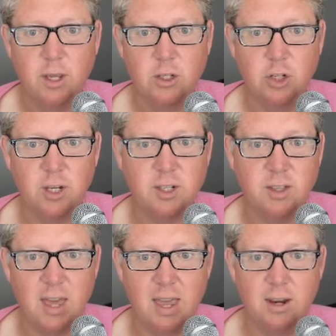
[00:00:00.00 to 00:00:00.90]

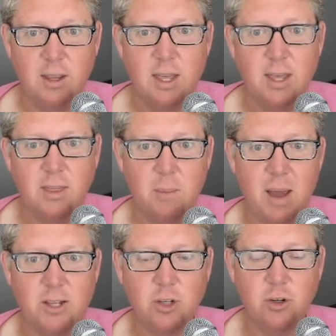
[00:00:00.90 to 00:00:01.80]
Just then, the
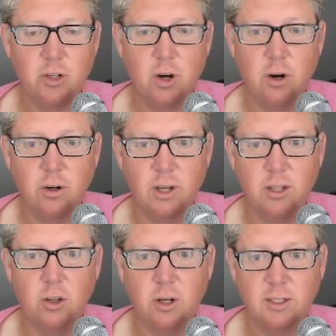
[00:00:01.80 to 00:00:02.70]
master turned
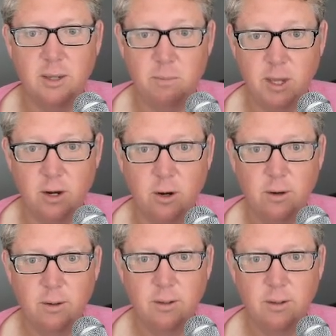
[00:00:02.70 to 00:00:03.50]
and looked at Peter.